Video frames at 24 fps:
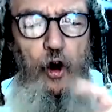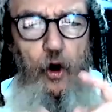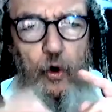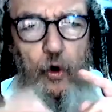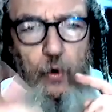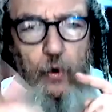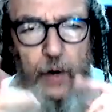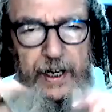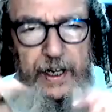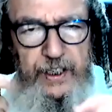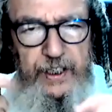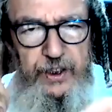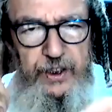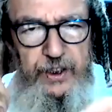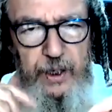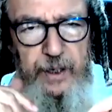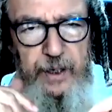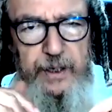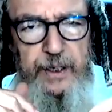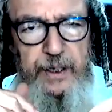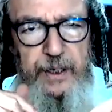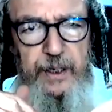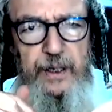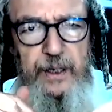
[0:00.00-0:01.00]

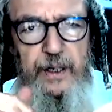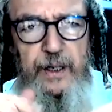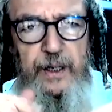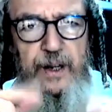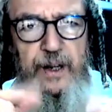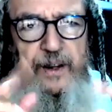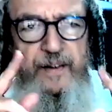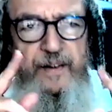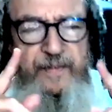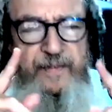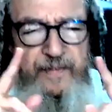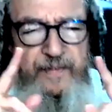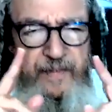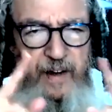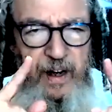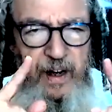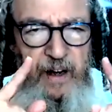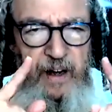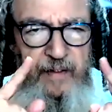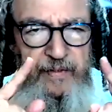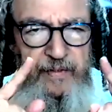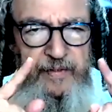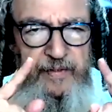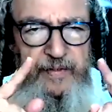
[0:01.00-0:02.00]
Originally, the
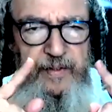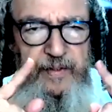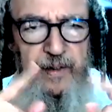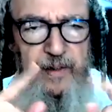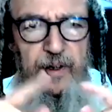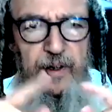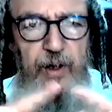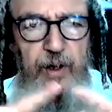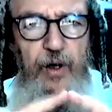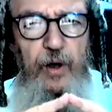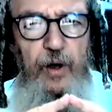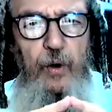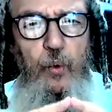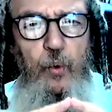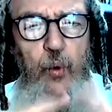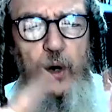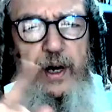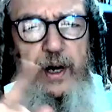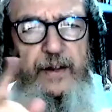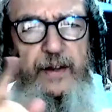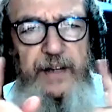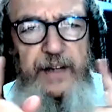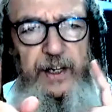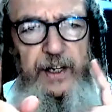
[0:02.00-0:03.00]
Vav
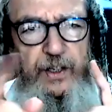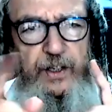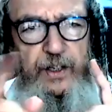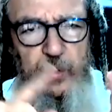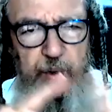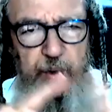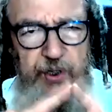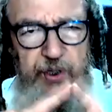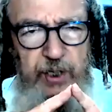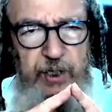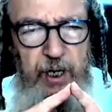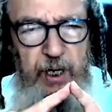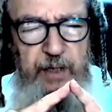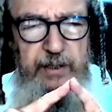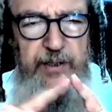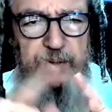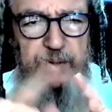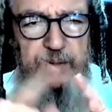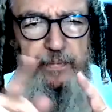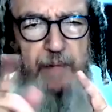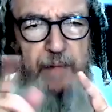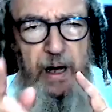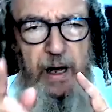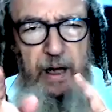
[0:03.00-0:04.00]
were their two
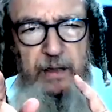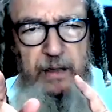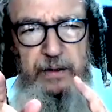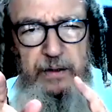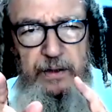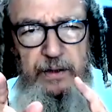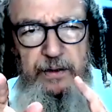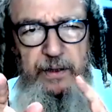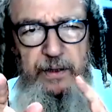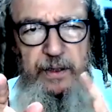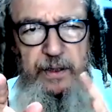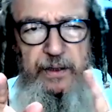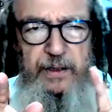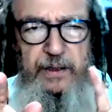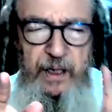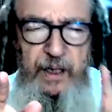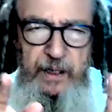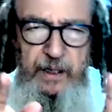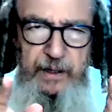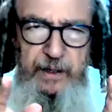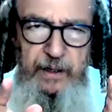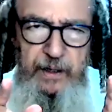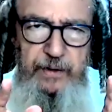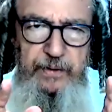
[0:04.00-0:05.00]
sons, Machlon and
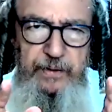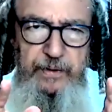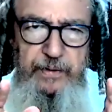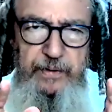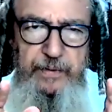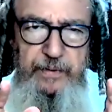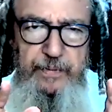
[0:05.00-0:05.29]
Kilyon.